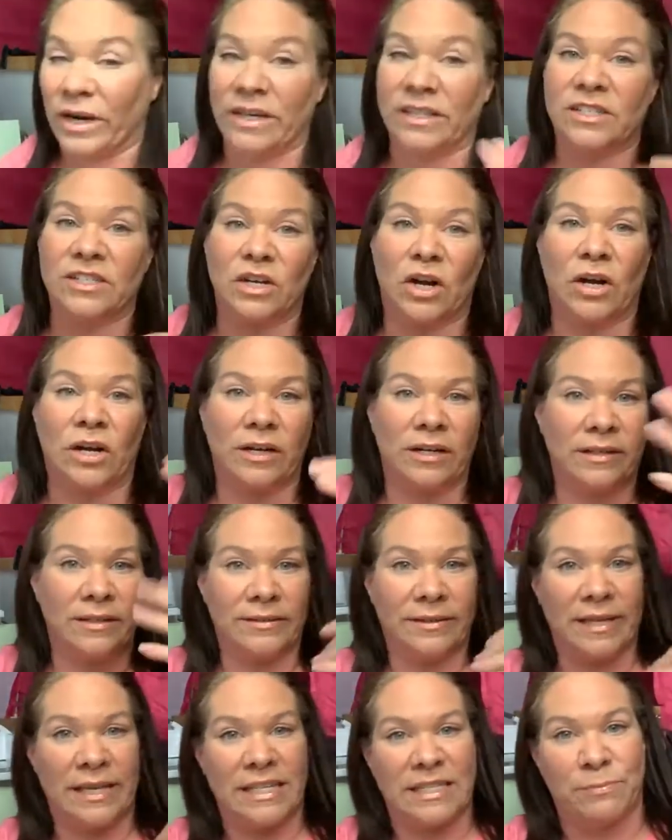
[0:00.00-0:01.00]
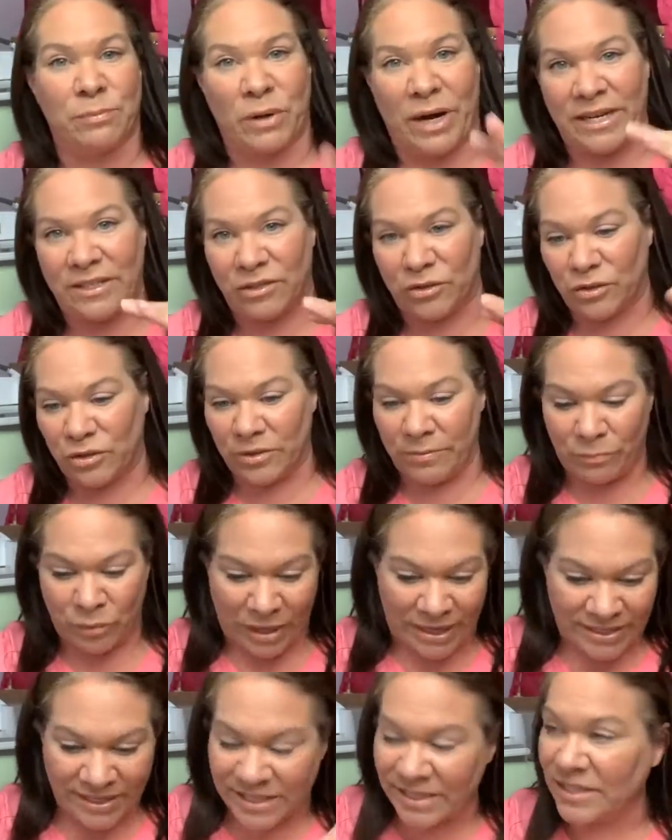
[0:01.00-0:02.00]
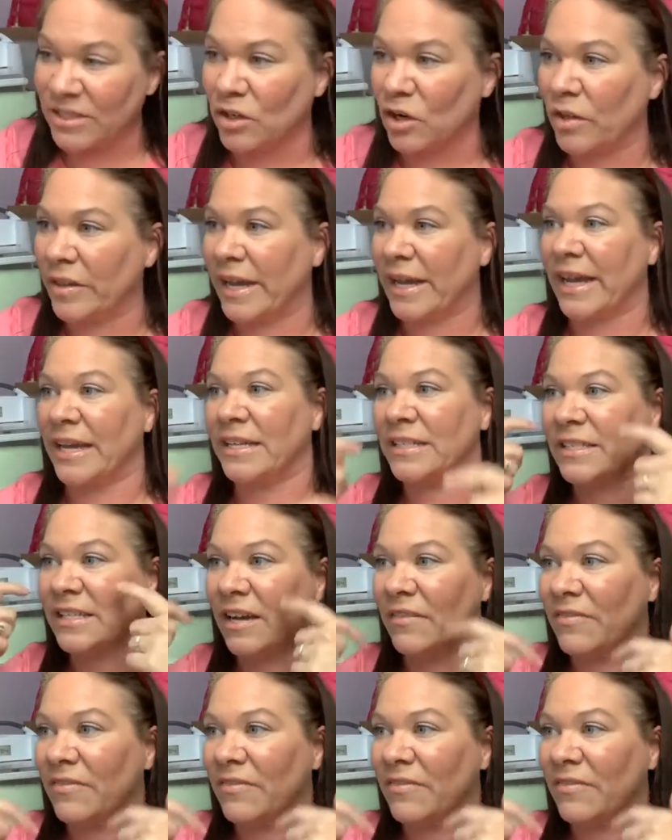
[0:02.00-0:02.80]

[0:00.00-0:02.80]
we're going to start his bracer, braces and all that kind of